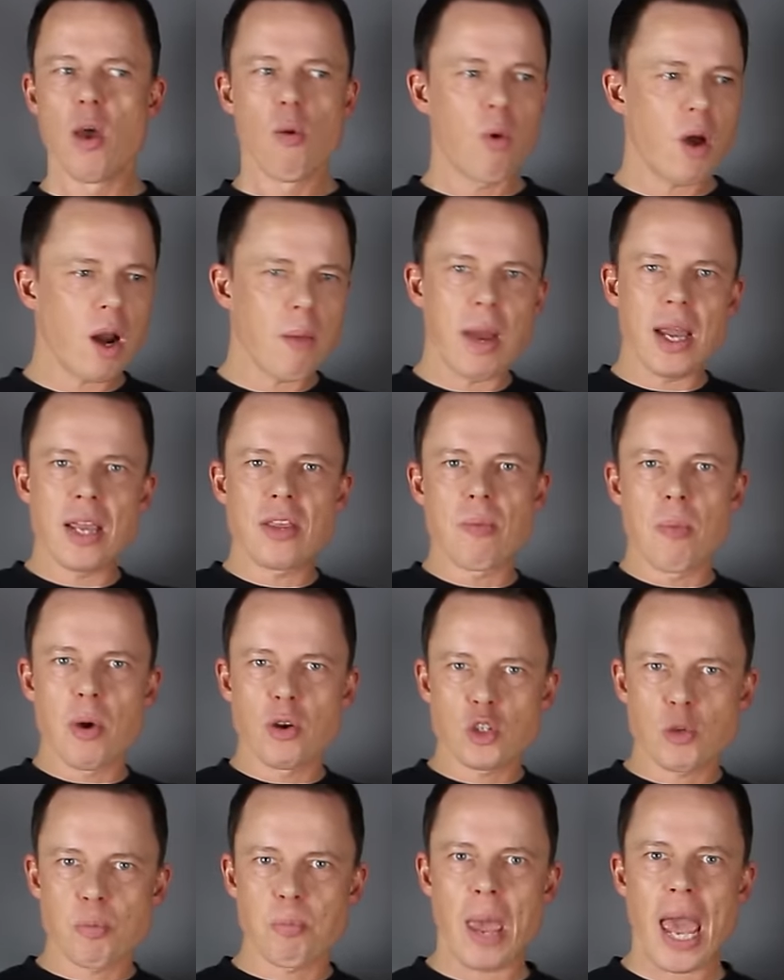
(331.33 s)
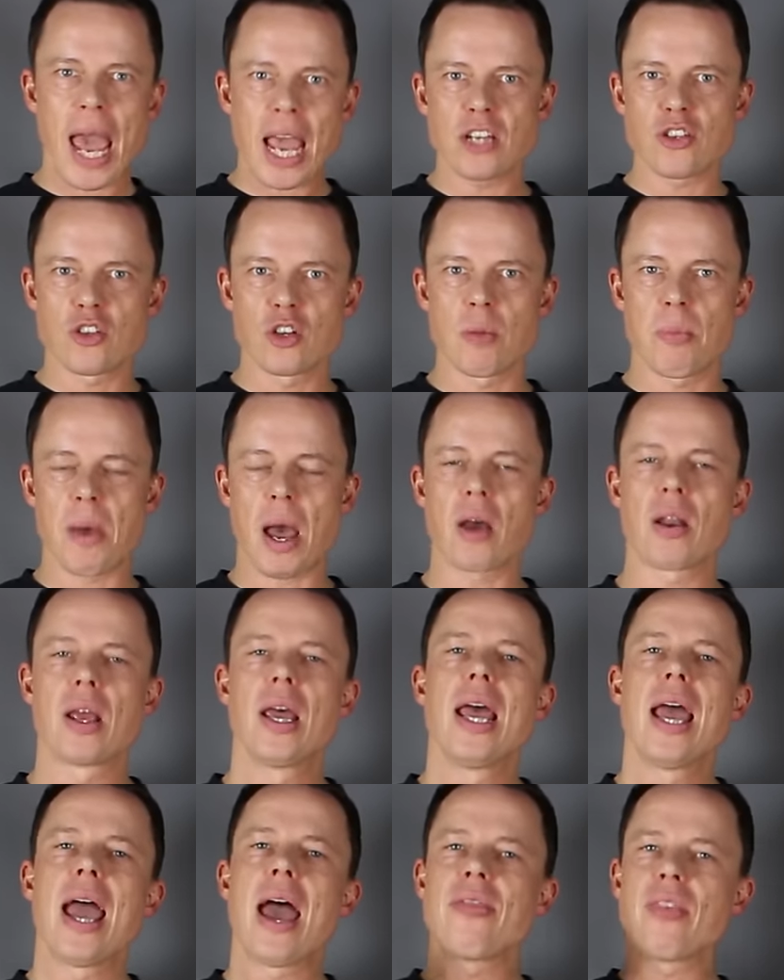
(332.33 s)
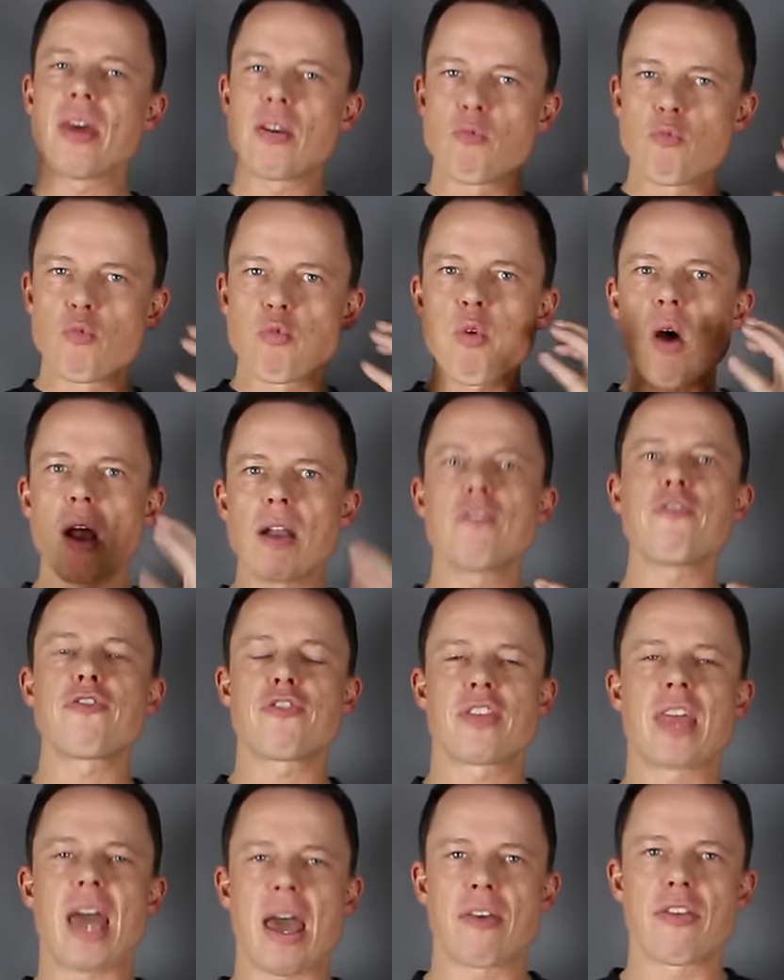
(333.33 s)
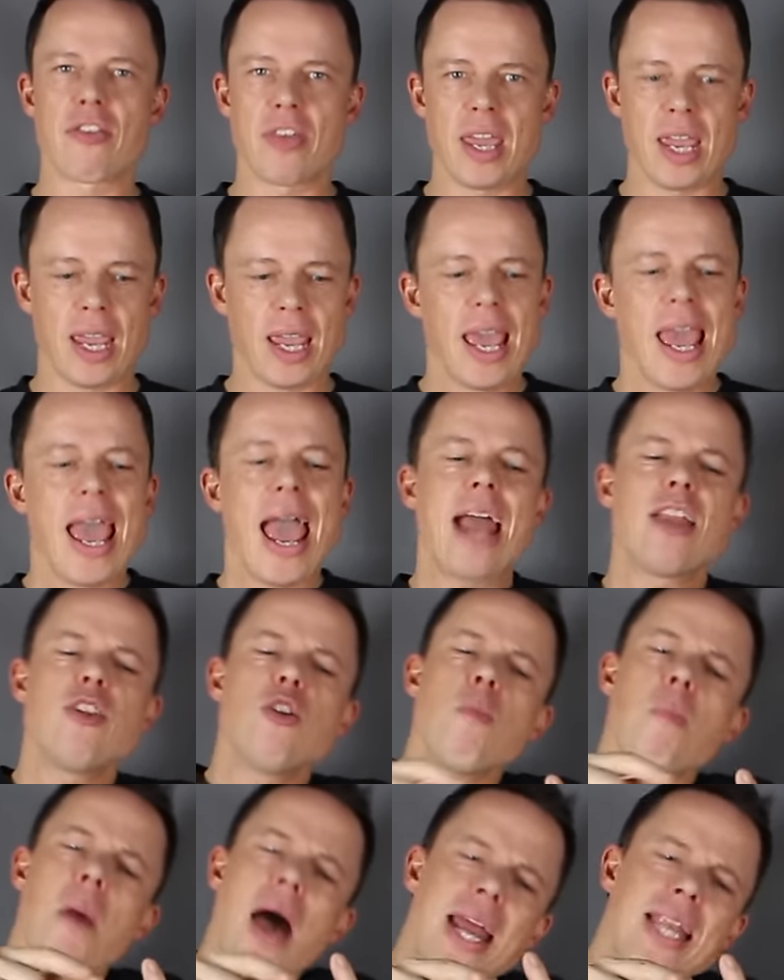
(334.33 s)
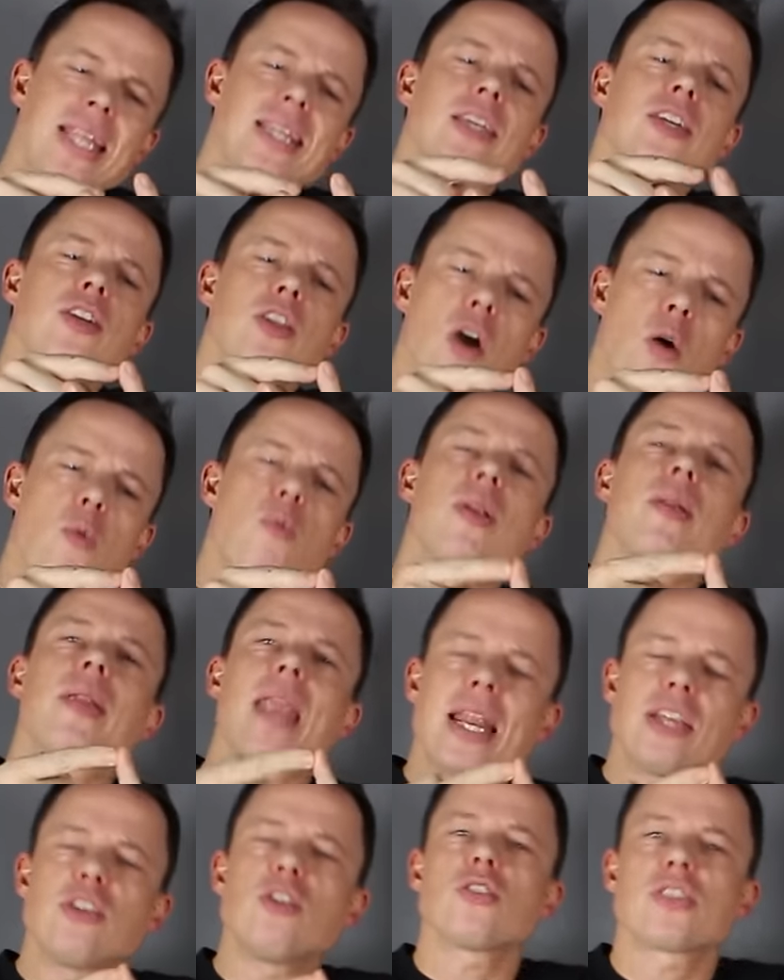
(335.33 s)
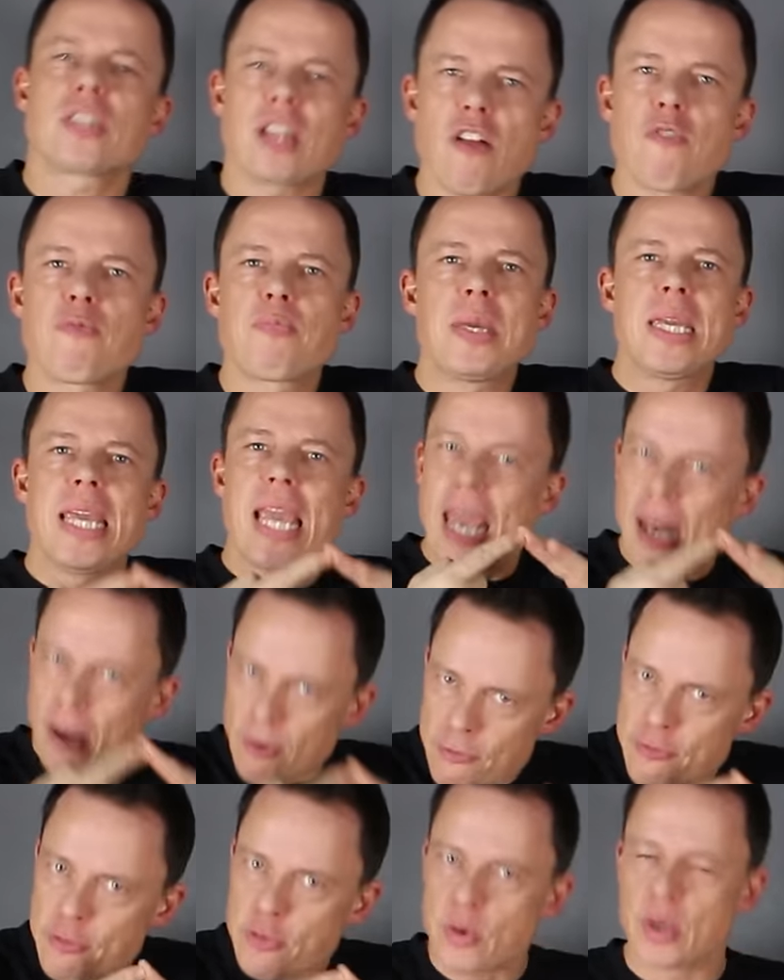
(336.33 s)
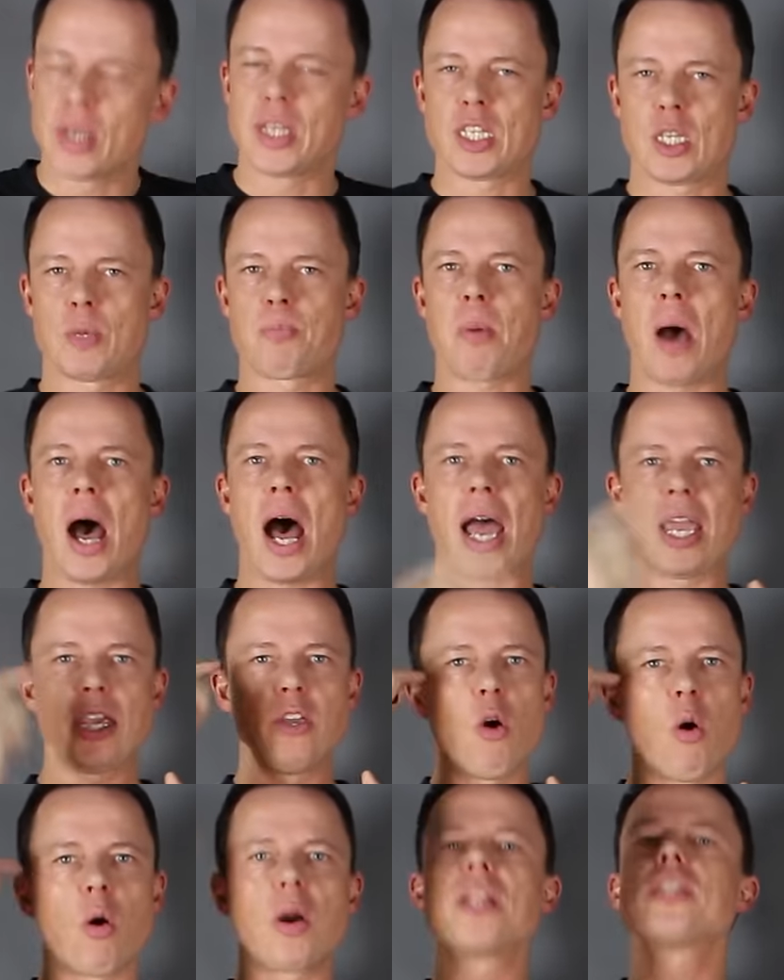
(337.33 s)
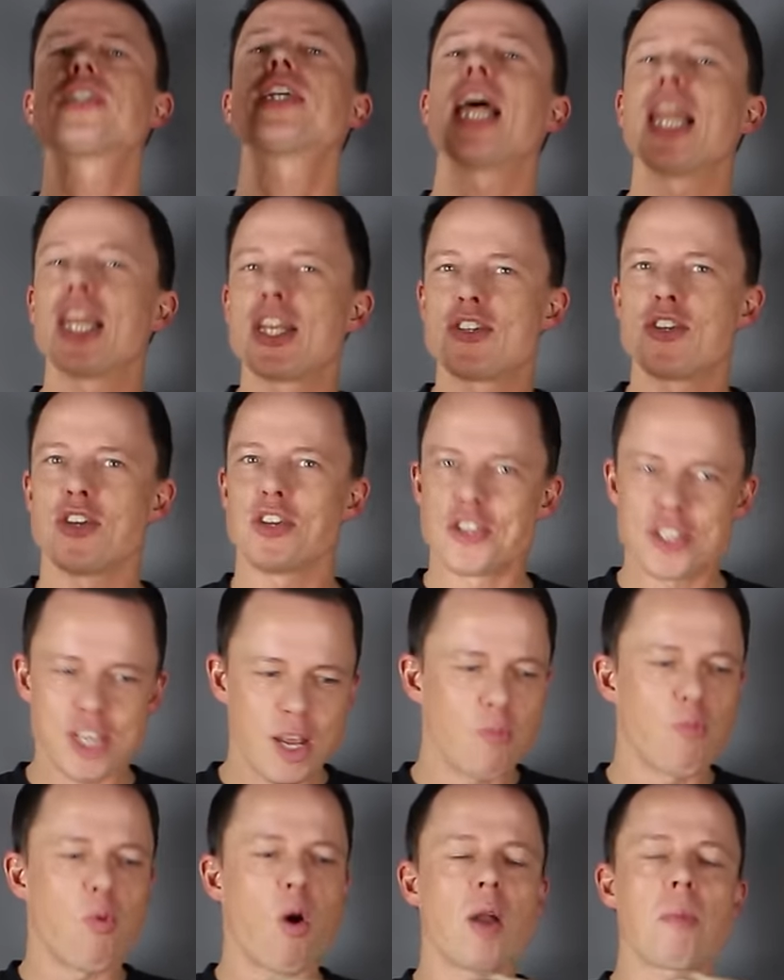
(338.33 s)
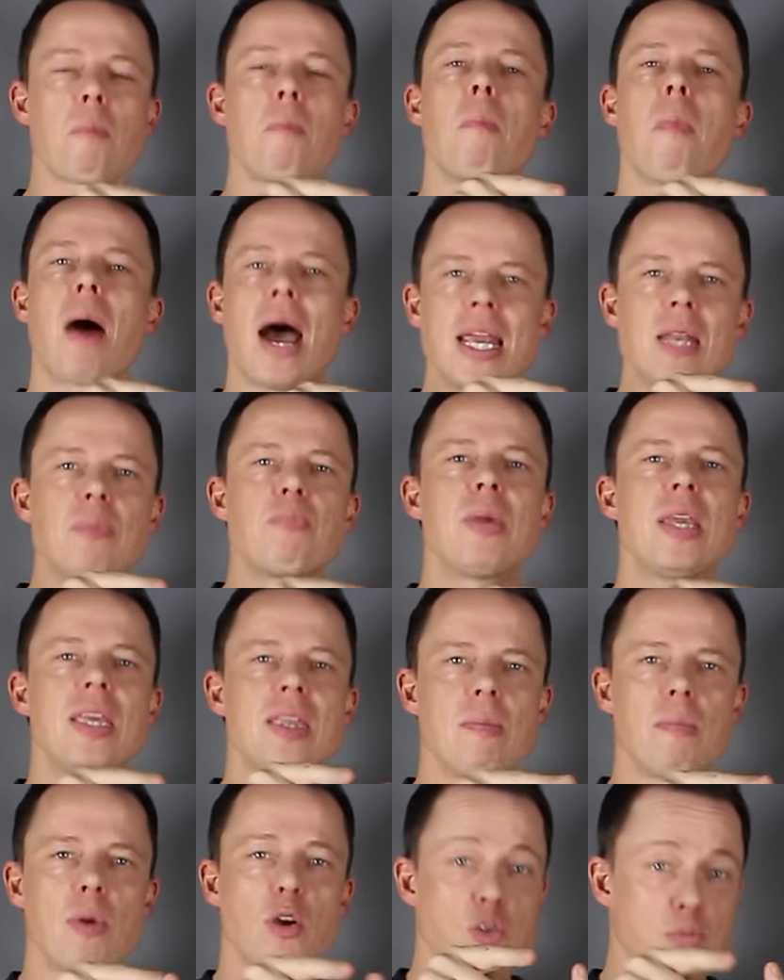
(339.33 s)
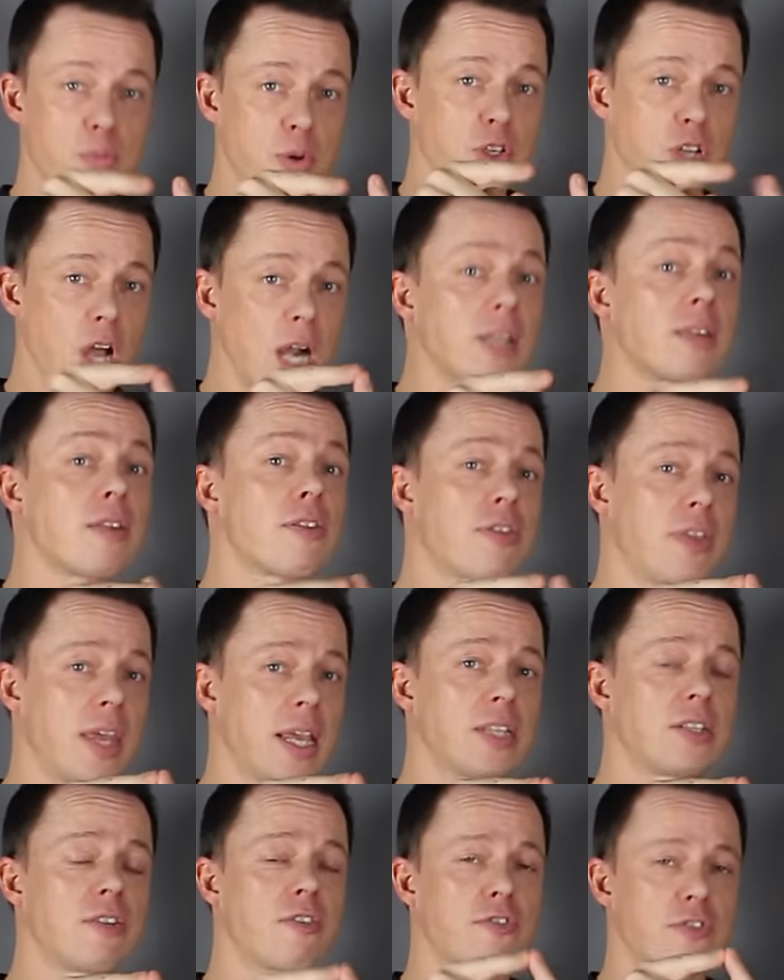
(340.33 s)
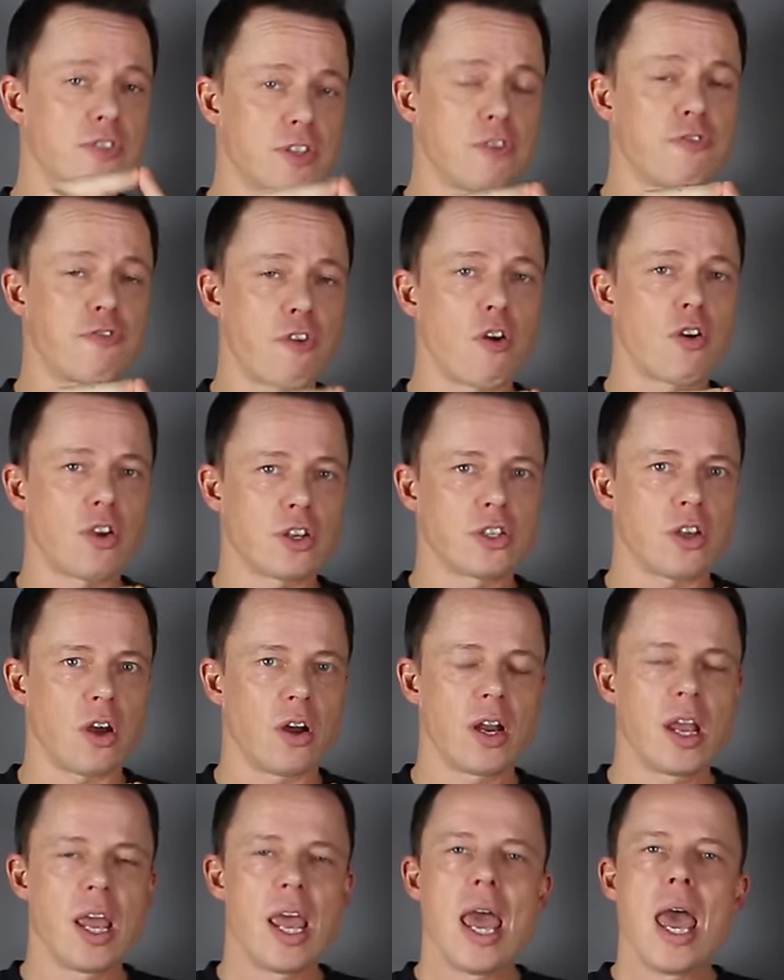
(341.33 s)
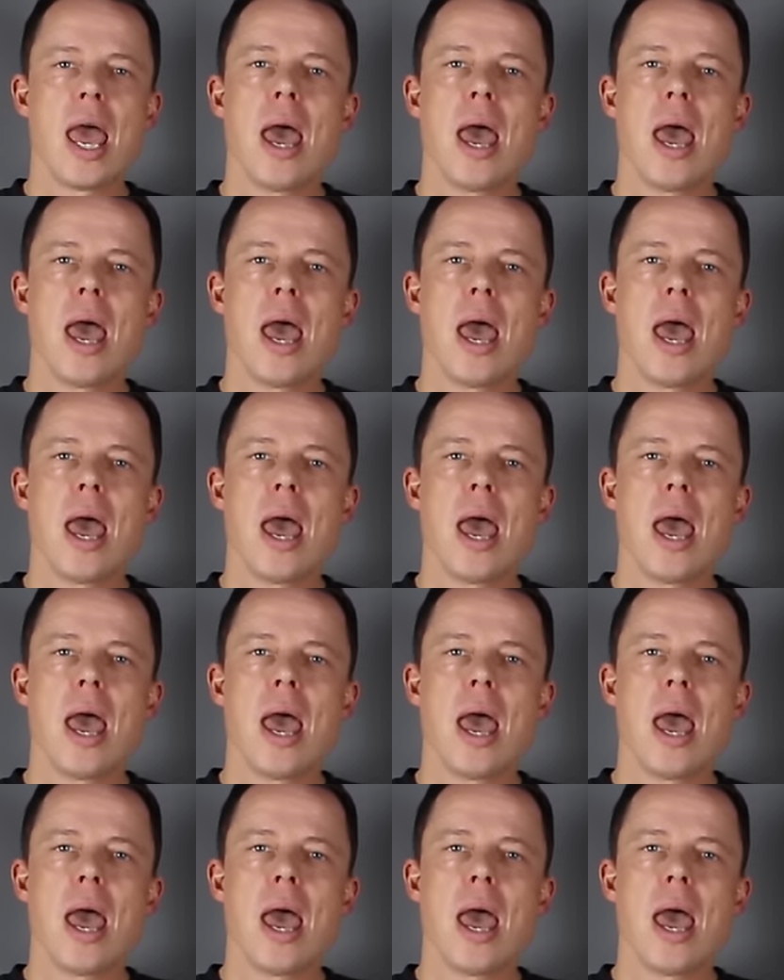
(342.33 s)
What am I the most passionate about? And then run for that thing. And you might, you know, let yourself be influenced by your intelligence and what might be the most productive thing to focus on.